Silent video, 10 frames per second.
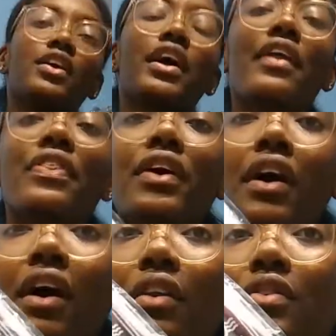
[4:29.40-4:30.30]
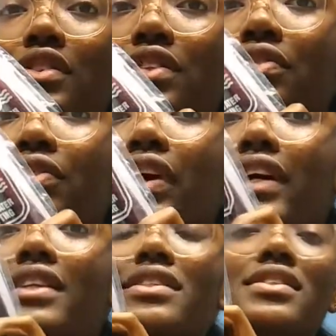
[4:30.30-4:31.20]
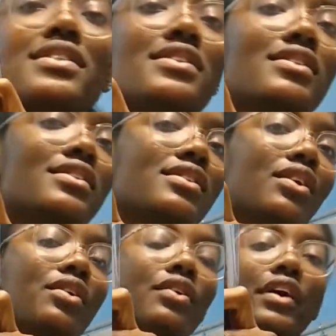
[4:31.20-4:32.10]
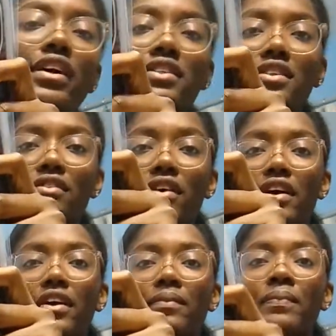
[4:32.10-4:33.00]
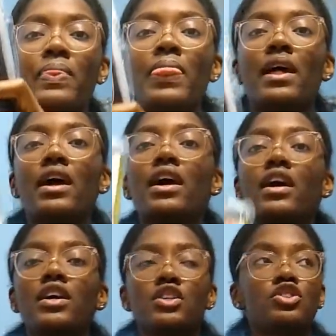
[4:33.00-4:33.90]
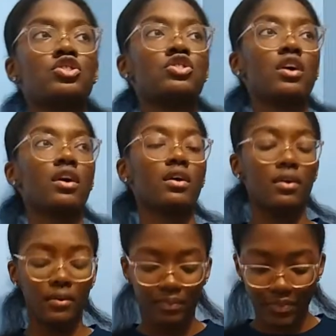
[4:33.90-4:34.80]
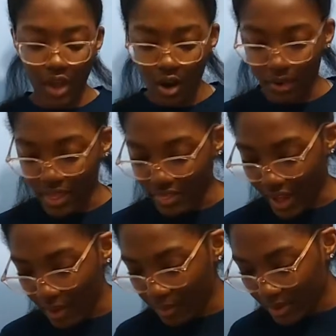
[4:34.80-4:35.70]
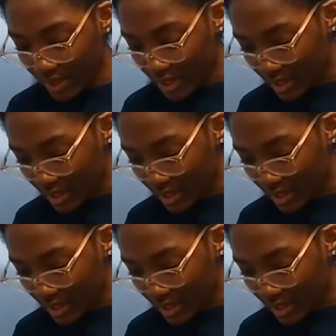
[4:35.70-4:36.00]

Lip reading: Look at the color difference. Crazy, right? So, oh, and that one